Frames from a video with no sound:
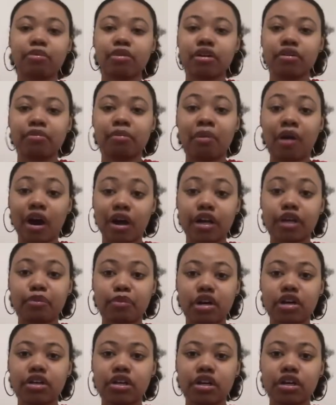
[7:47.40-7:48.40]
body
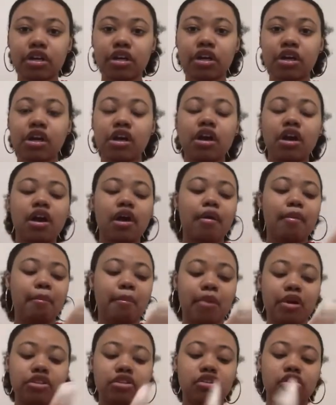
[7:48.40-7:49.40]
butter,
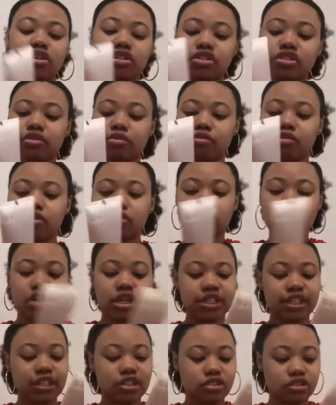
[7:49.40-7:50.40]
but there is some
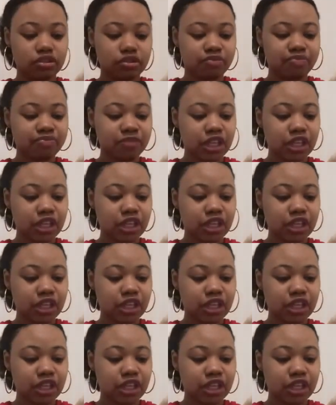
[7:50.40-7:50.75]
moisturization.